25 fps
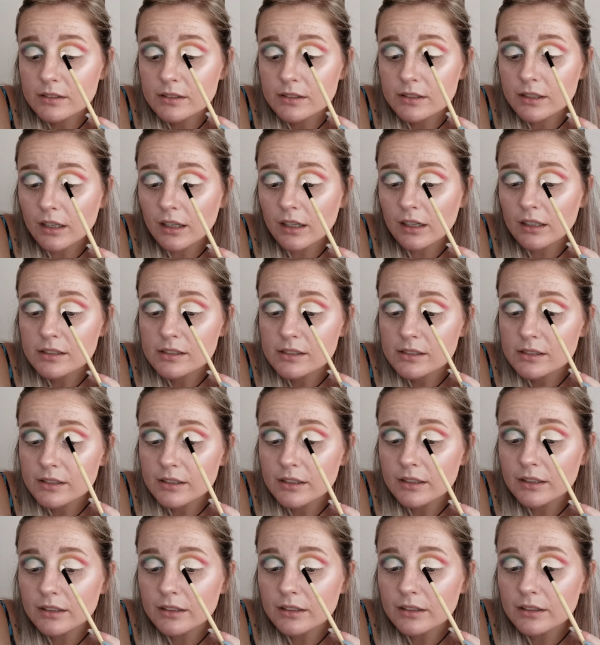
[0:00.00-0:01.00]
Just
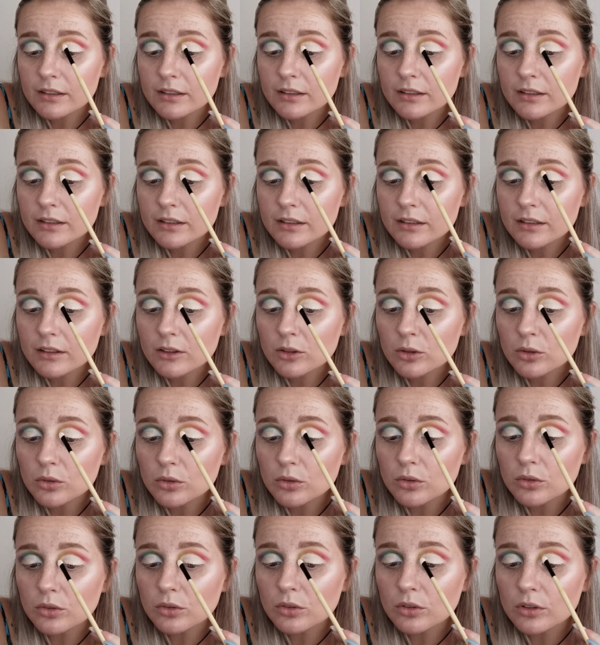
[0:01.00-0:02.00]
in the
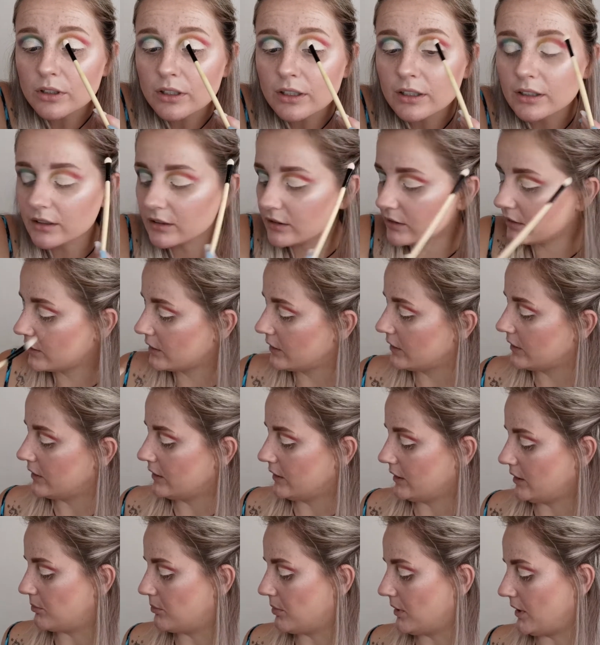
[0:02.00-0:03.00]
corner,
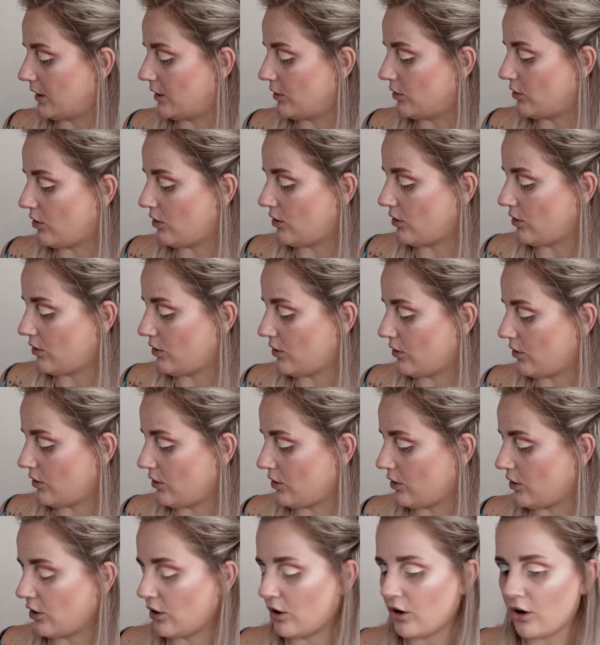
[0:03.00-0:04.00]
about
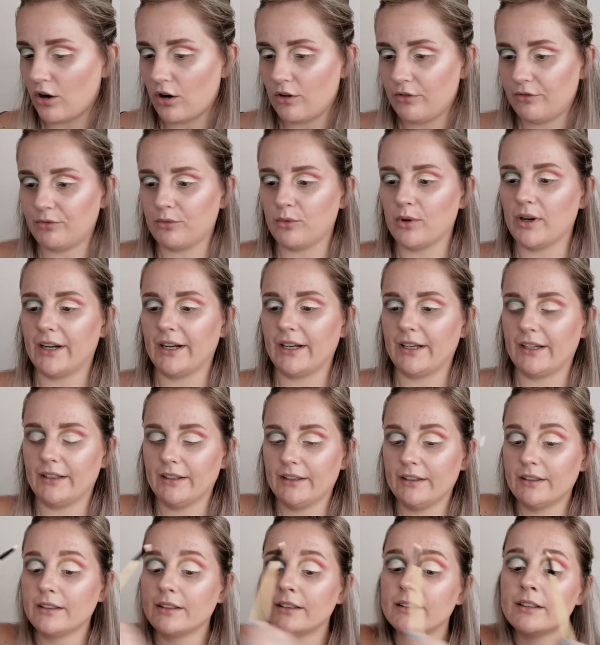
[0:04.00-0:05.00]
halfway
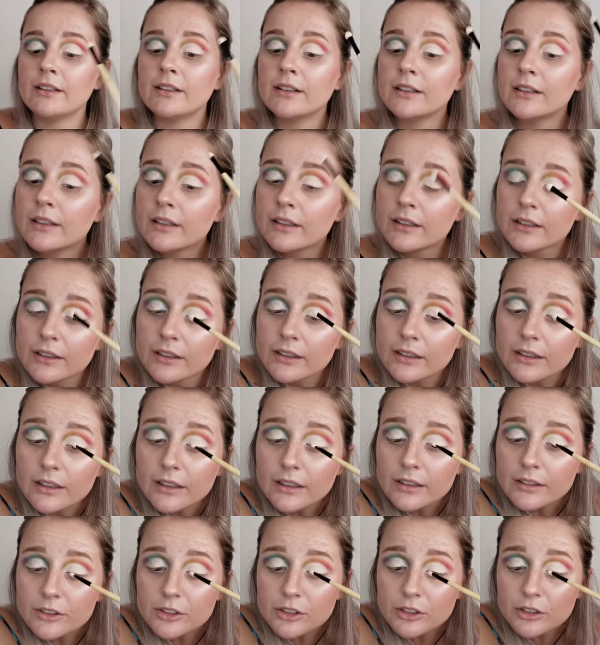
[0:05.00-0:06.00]

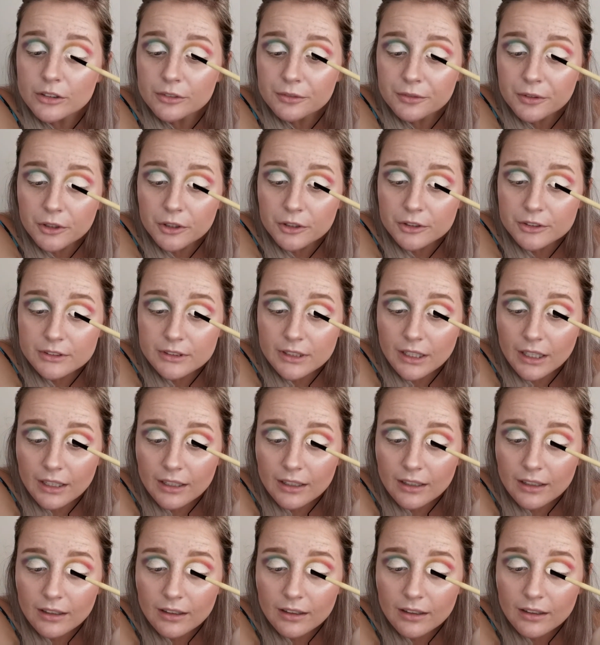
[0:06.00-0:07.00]
into the first
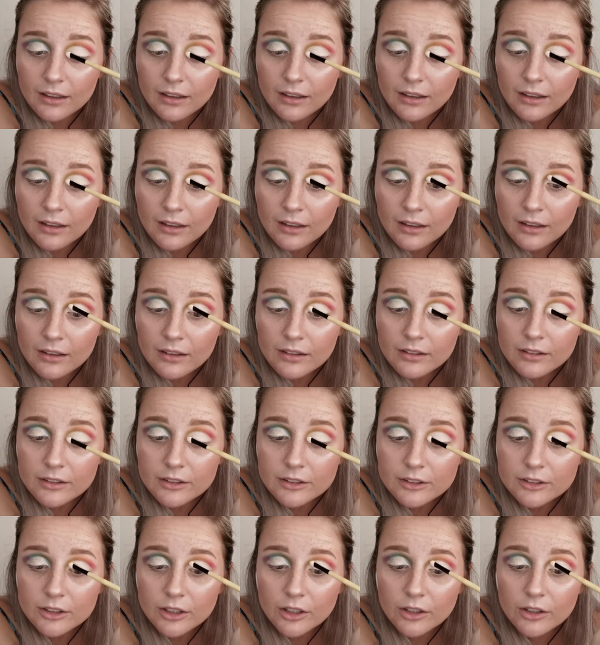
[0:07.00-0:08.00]
color.
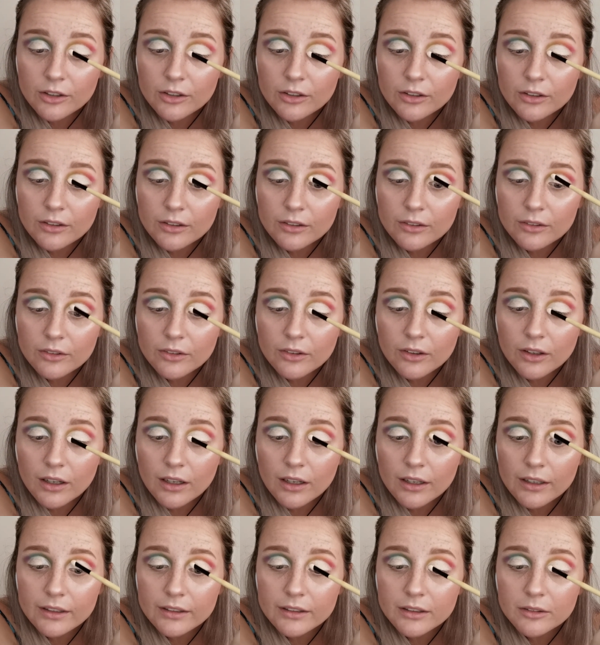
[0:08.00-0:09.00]
So
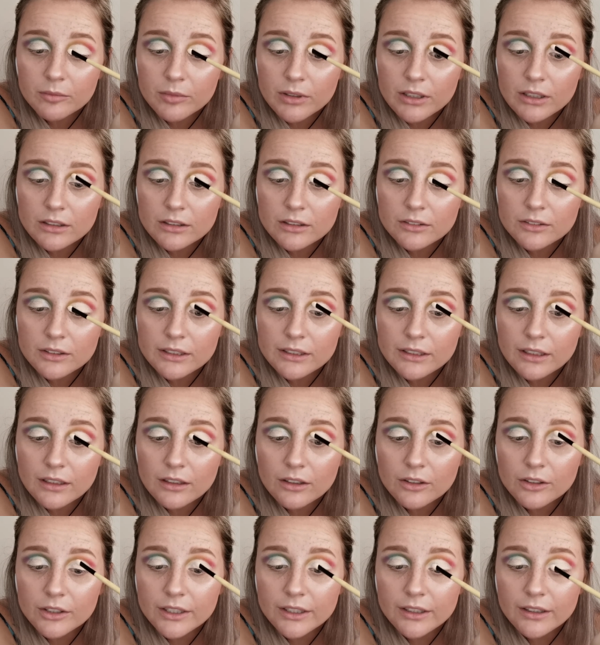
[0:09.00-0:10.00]
right in the middle of the
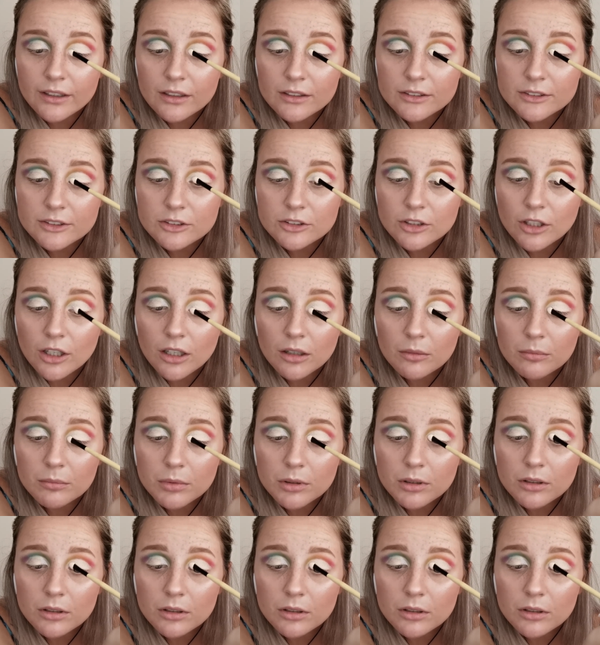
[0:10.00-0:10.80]
yellow here, I'll stop.